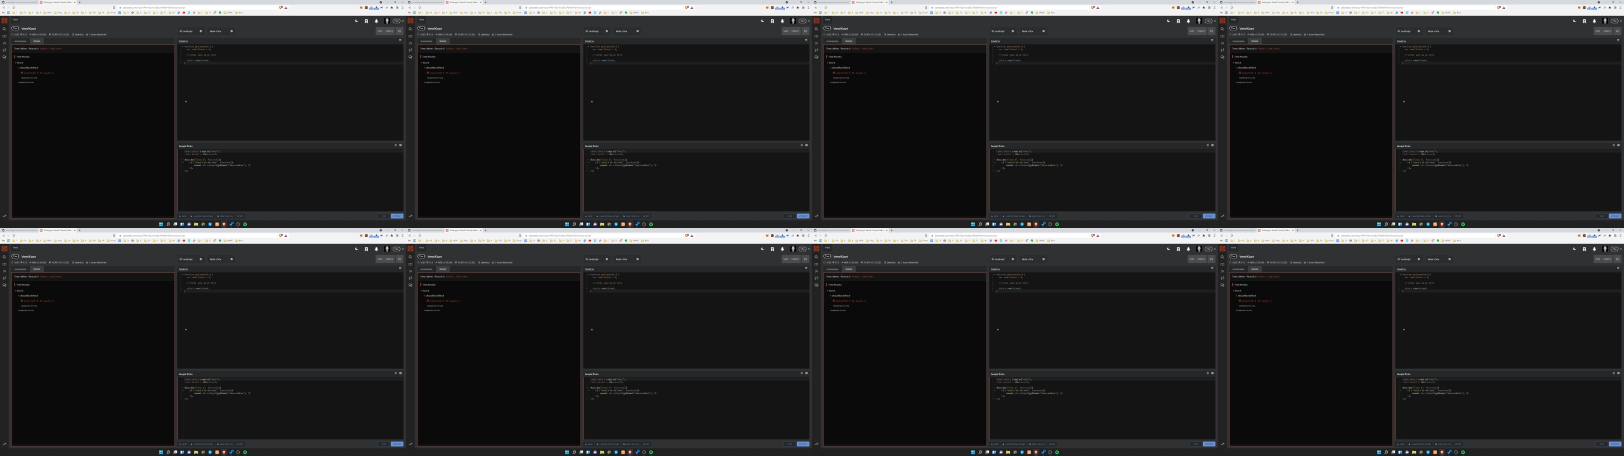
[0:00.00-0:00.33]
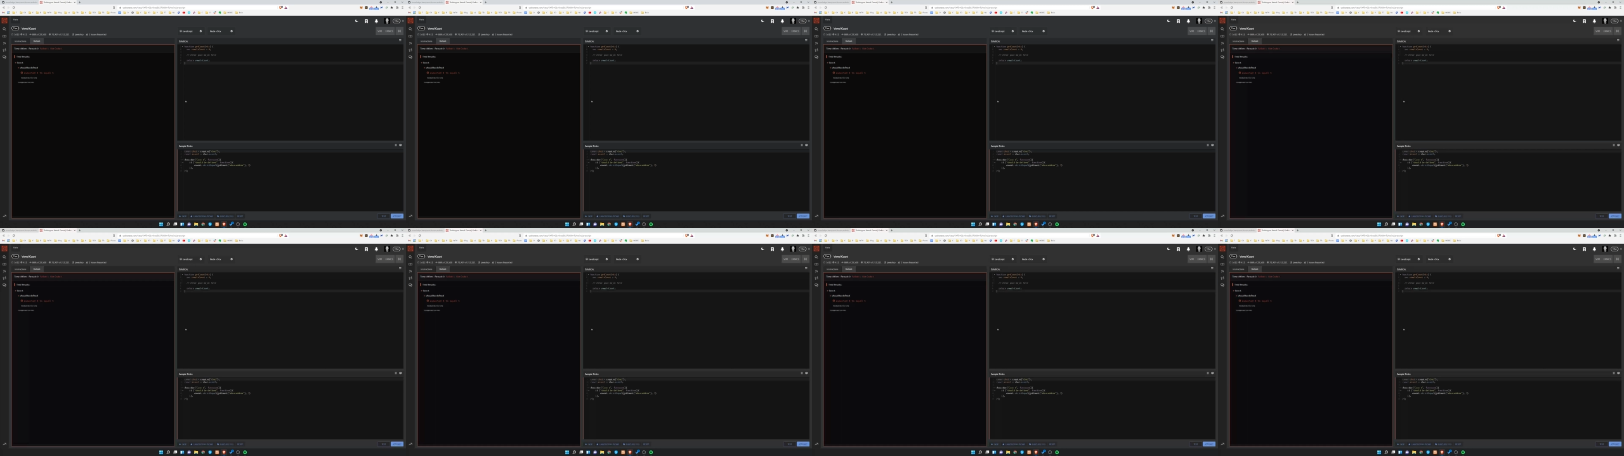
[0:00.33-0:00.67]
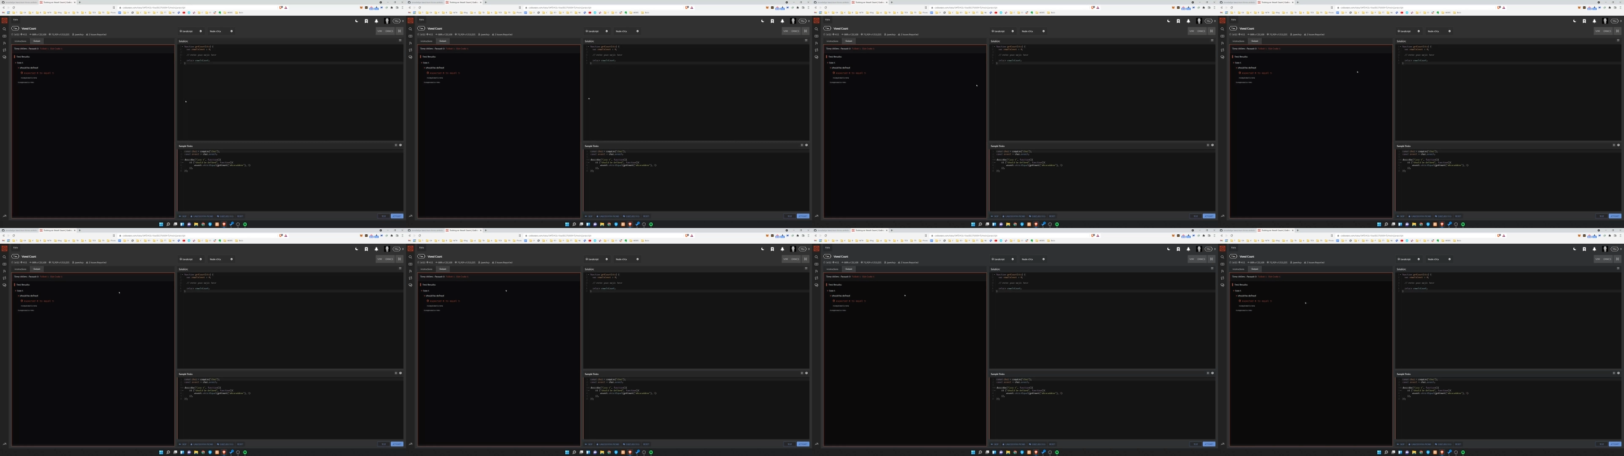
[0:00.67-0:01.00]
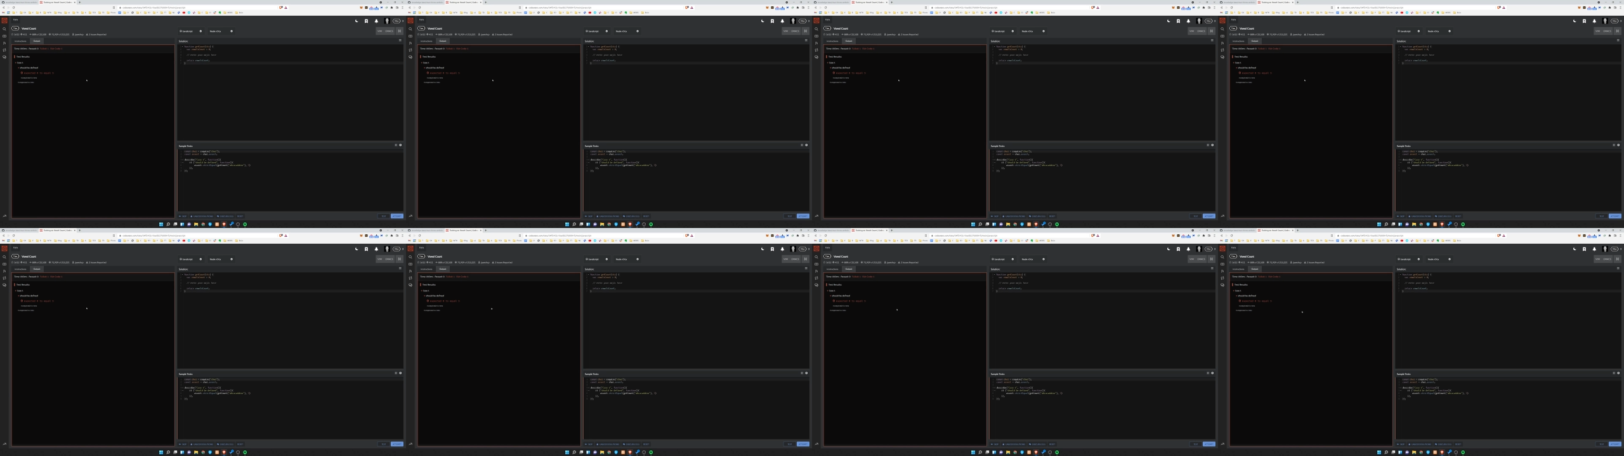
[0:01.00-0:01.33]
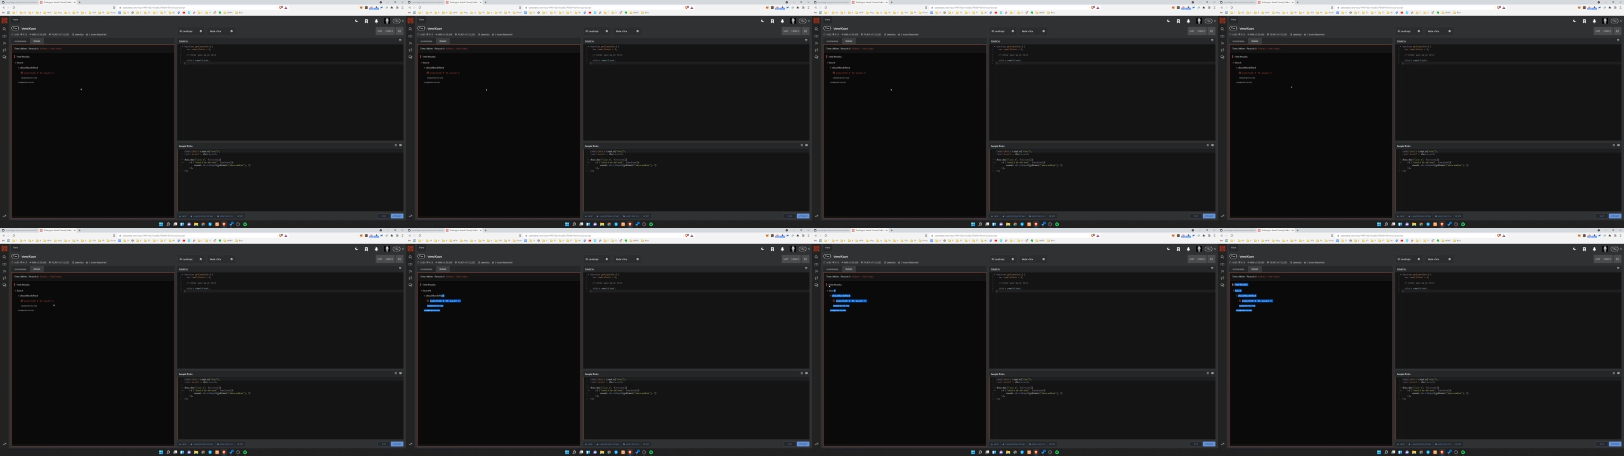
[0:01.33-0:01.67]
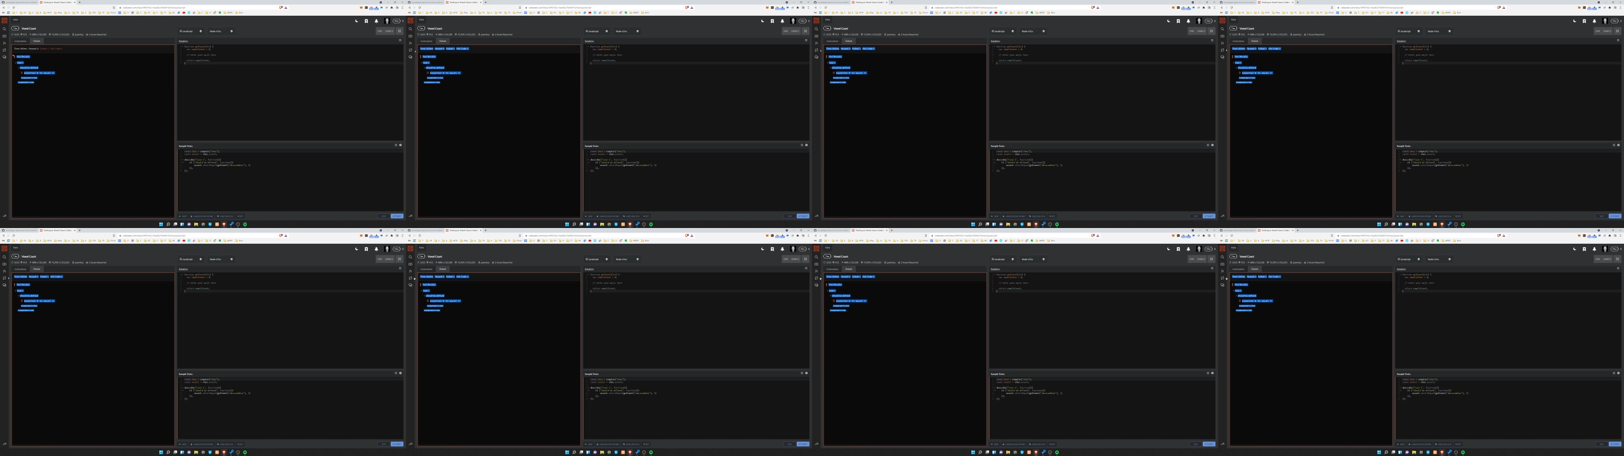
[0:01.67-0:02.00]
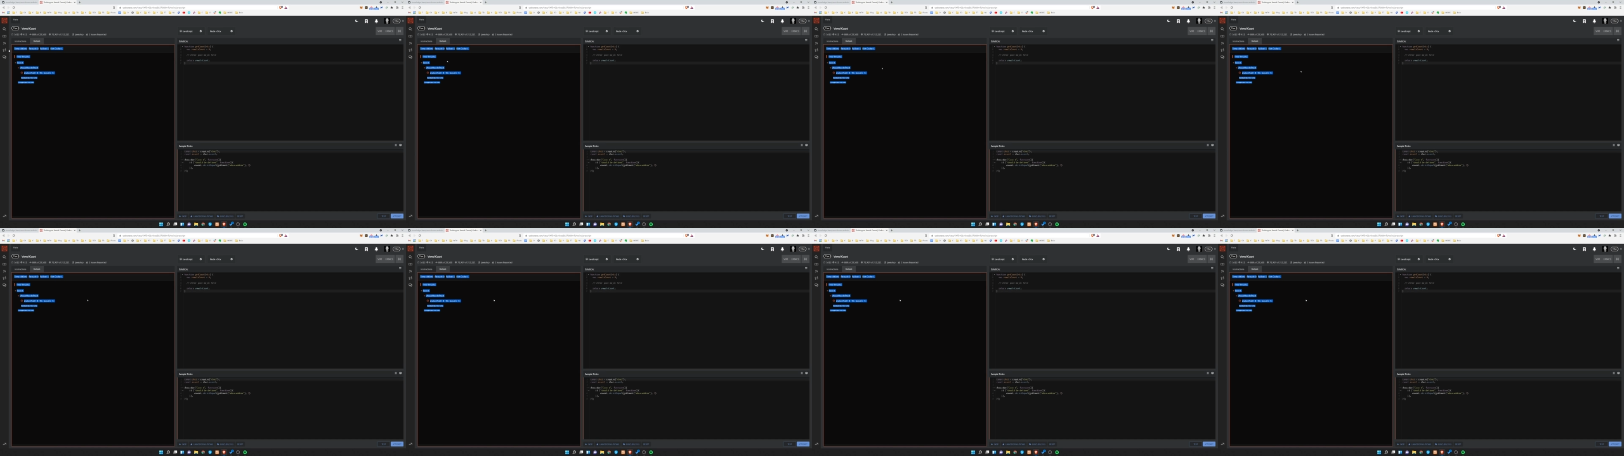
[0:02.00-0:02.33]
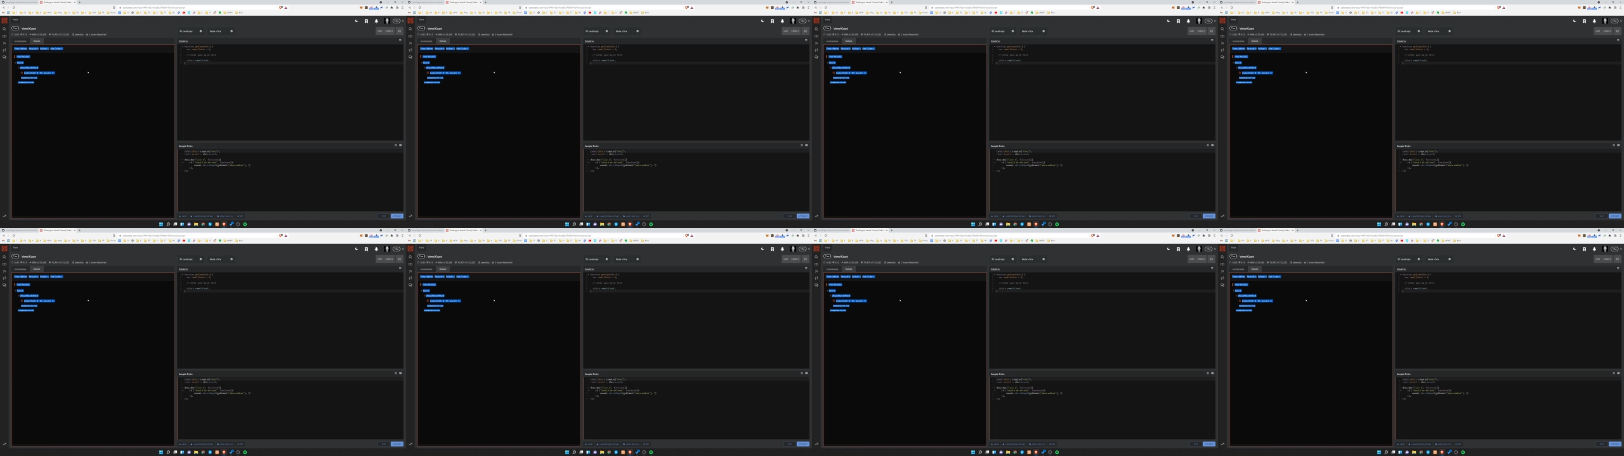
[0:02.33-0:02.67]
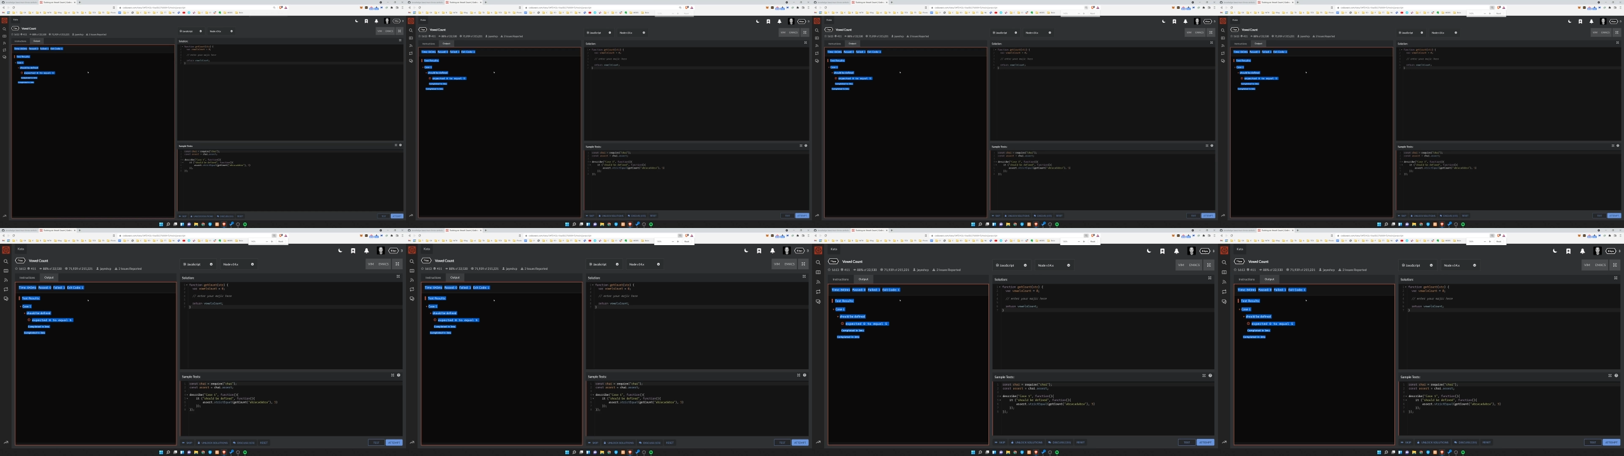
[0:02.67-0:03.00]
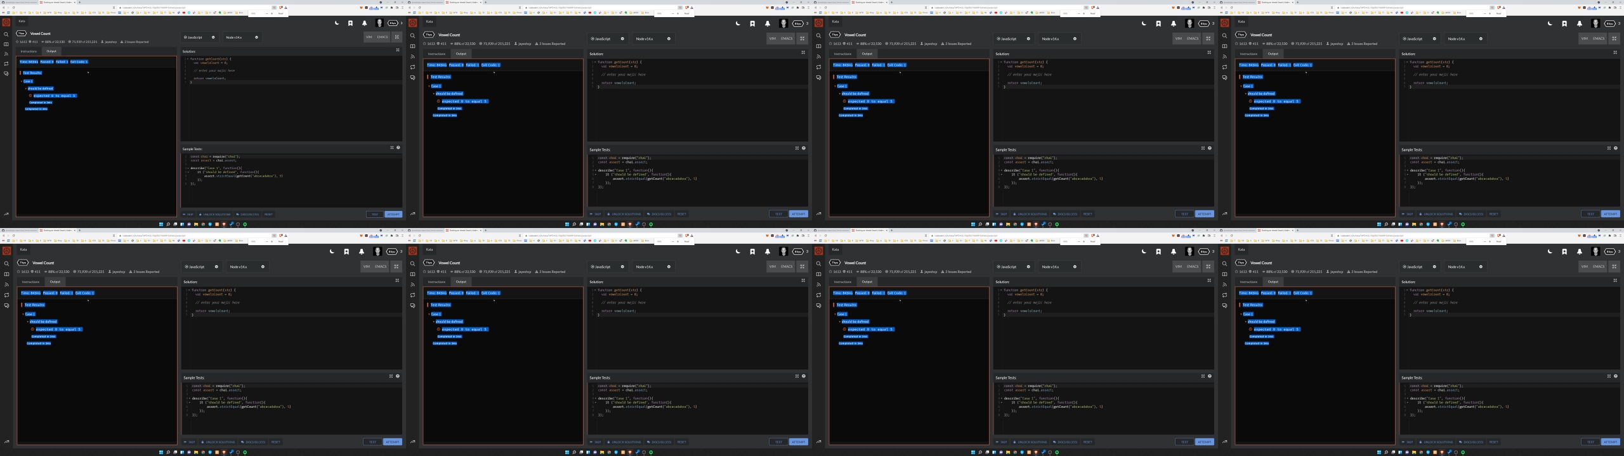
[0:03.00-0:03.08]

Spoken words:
Nobody's mouth can be seen.